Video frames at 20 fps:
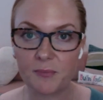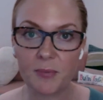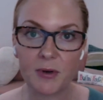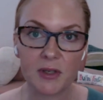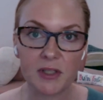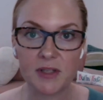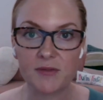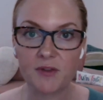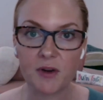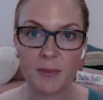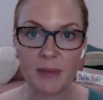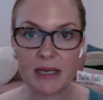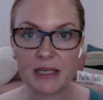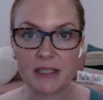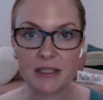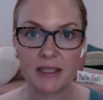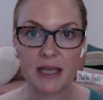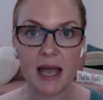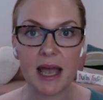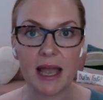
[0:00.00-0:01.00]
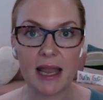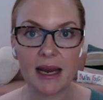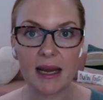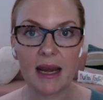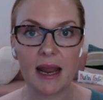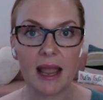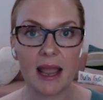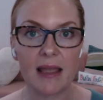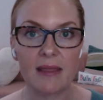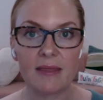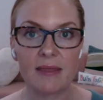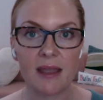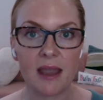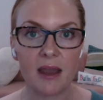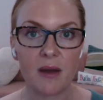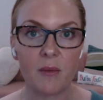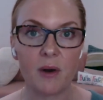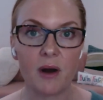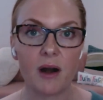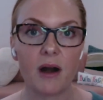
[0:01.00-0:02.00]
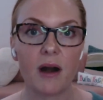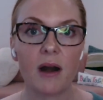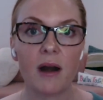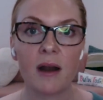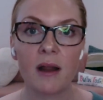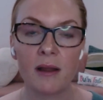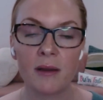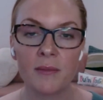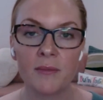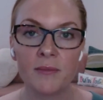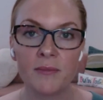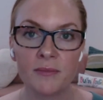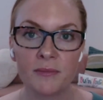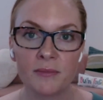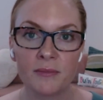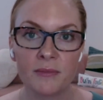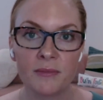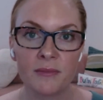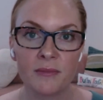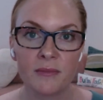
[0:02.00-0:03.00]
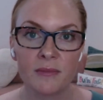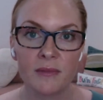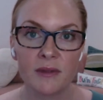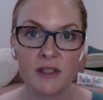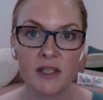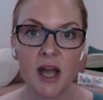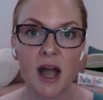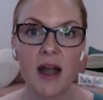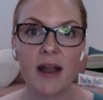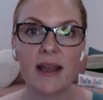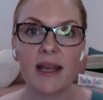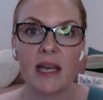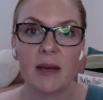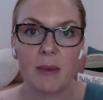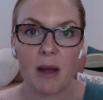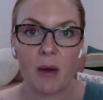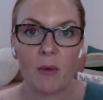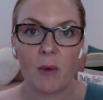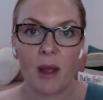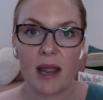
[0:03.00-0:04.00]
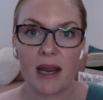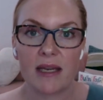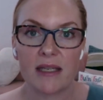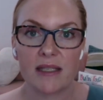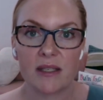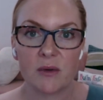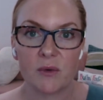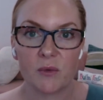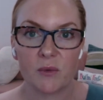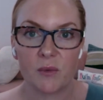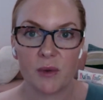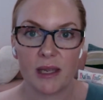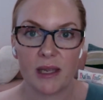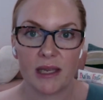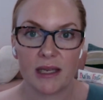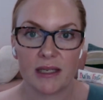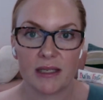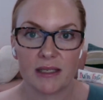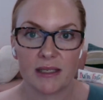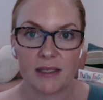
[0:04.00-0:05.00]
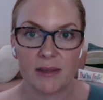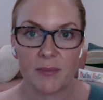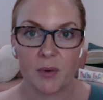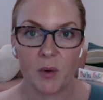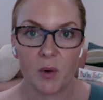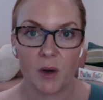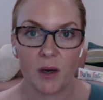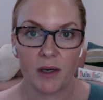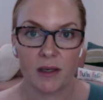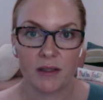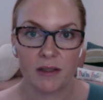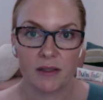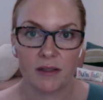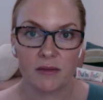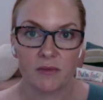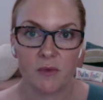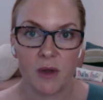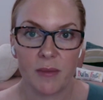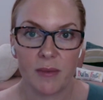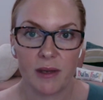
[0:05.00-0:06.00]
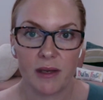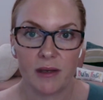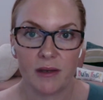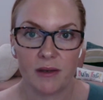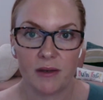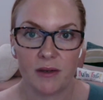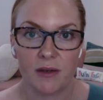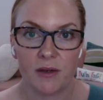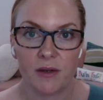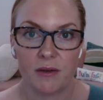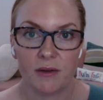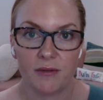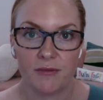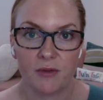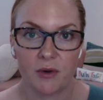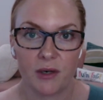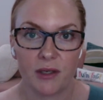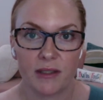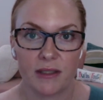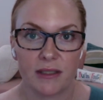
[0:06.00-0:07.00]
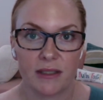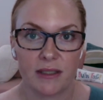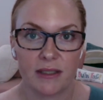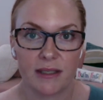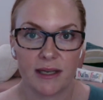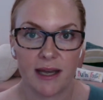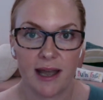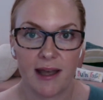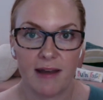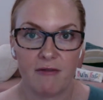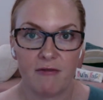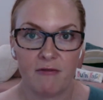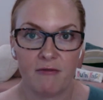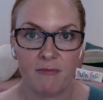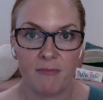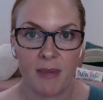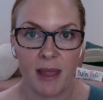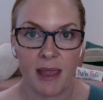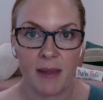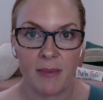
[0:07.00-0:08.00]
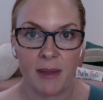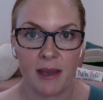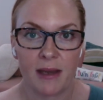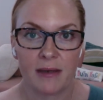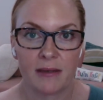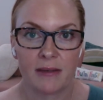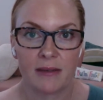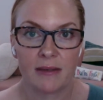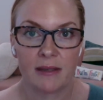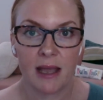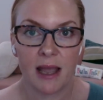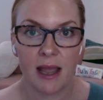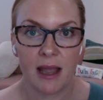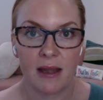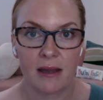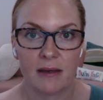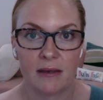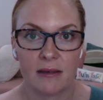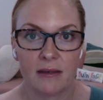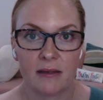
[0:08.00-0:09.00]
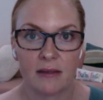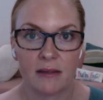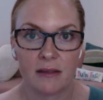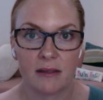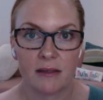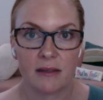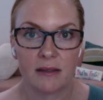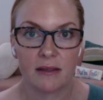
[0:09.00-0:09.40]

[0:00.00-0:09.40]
person from each side, and they were talking about ways that we can support women who are forced to have babies. And